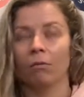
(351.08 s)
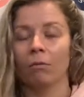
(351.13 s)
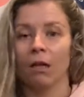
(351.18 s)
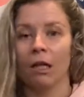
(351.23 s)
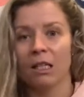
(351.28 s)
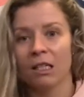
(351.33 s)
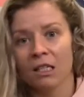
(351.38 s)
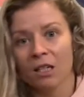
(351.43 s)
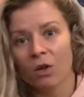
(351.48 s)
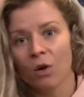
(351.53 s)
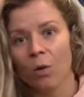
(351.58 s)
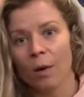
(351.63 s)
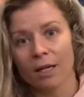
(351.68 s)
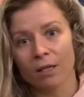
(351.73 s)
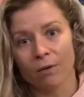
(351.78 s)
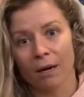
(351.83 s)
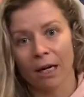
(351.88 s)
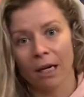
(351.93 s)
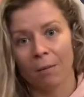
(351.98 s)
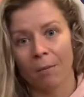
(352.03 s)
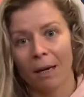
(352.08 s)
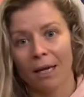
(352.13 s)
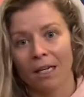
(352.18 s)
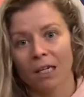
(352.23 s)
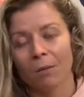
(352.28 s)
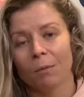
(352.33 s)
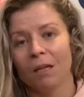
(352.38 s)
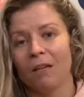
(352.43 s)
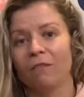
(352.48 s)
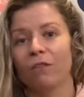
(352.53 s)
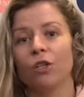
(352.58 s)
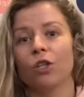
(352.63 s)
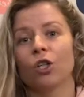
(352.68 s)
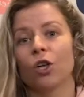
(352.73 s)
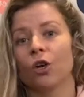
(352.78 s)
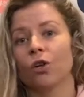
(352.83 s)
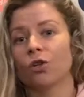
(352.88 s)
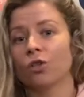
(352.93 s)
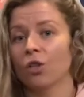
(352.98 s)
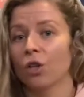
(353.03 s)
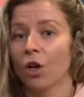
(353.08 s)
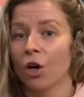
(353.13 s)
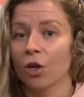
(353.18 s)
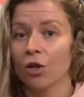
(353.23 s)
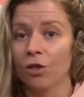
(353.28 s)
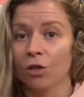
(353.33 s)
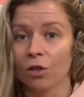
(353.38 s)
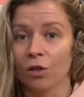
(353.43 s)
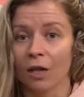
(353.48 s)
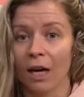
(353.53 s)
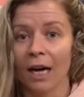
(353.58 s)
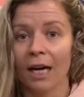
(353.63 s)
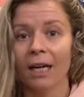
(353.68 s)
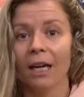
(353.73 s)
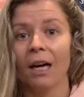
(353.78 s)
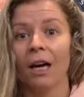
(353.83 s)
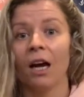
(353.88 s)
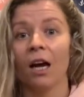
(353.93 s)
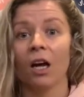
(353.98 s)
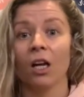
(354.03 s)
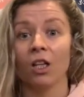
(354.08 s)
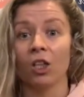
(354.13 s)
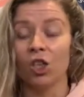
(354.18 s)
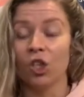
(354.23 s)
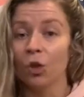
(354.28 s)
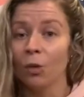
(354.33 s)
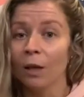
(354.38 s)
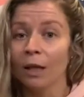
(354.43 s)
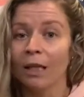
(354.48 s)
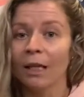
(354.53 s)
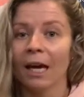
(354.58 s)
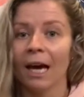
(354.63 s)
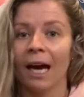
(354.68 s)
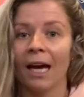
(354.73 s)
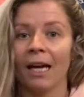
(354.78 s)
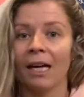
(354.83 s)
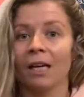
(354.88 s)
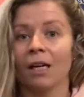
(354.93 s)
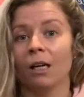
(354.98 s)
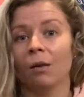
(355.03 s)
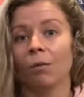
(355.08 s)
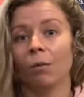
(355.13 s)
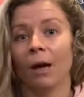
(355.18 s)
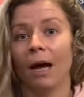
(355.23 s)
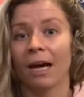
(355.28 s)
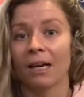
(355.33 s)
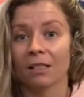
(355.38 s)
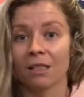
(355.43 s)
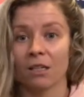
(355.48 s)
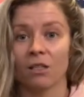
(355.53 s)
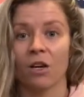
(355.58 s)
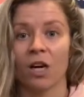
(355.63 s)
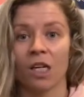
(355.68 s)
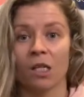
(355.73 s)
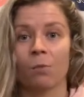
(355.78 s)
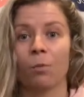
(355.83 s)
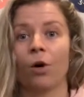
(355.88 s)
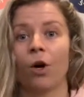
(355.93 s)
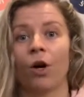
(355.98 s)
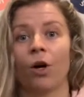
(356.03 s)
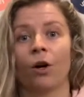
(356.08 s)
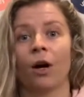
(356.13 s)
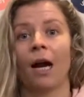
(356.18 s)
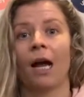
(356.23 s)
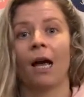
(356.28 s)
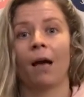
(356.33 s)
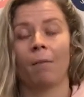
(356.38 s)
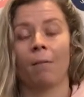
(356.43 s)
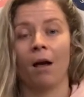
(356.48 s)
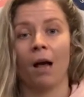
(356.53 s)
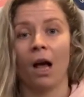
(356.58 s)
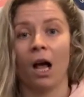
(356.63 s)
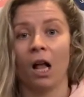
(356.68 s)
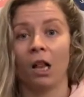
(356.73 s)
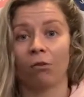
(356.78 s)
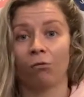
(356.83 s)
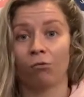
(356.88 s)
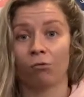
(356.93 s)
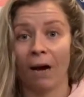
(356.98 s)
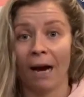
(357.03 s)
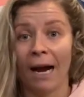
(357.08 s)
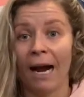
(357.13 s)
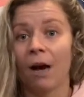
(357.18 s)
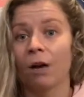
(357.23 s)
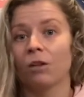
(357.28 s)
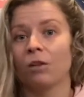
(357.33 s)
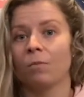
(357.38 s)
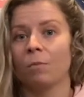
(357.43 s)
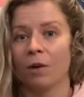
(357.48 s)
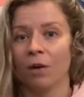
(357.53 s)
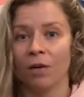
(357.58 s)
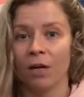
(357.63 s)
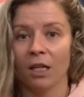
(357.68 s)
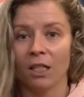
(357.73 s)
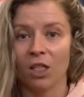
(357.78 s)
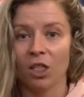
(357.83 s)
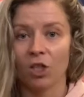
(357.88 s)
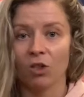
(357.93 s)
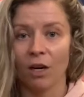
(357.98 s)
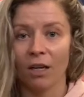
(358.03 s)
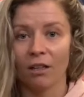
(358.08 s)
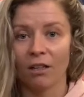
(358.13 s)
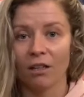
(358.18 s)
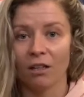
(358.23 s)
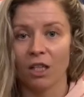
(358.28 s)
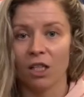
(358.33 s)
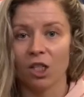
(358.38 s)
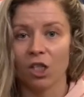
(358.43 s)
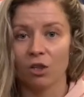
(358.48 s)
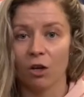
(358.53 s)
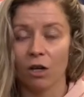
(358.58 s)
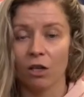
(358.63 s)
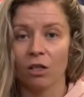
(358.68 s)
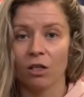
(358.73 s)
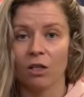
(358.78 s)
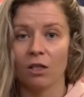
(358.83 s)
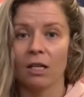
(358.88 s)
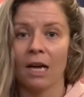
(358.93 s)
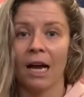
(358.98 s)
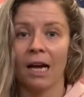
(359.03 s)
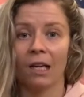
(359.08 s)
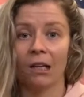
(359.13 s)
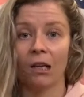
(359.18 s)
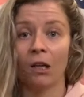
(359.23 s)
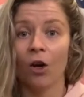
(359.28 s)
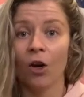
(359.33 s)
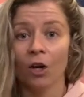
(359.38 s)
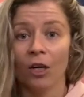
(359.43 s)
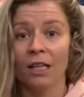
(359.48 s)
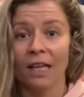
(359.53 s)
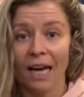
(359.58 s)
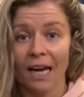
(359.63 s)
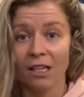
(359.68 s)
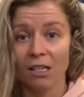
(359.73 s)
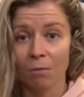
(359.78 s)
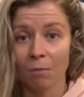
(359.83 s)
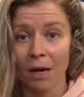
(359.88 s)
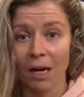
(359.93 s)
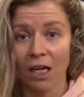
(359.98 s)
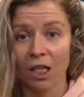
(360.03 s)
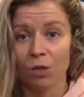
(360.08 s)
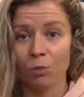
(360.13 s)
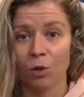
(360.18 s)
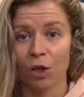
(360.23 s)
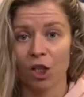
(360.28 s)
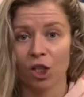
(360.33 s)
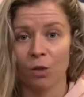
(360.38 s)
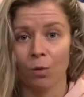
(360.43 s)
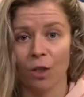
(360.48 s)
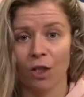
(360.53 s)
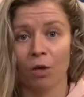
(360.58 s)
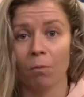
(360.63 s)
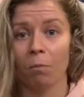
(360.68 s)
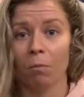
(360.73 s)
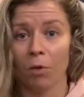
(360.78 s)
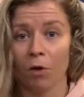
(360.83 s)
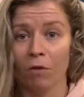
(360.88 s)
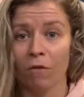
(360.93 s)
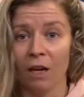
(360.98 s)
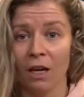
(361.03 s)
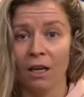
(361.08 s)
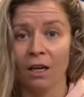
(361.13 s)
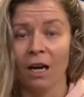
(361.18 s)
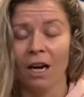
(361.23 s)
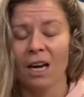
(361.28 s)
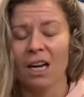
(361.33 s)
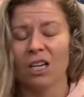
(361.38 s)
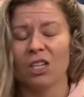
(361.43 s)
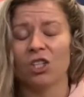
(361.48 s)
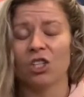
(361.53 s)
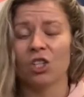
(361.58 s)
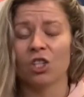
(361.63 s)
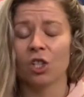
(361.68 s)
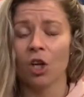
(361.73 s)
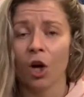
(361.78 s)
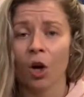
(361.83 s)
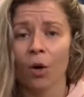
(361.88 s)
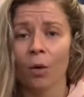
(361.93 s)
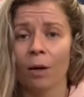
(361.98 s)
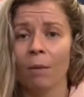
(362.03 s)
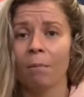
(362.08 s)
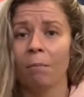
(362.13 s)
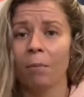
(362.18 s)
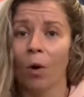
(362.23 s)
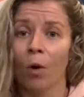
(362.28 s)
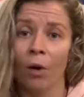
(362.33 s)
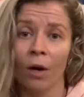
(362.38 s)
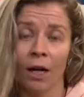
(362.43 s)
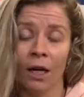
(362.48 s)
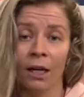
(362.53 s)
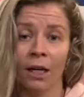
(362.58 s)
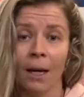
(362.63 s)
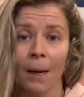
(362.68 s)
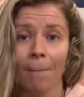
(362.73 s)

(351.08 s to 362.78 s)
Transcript: isn't always recommended, but if you chose to go do that, doing a exercise program around building strength in these structures and learning how to manage pressure when you're moving is so important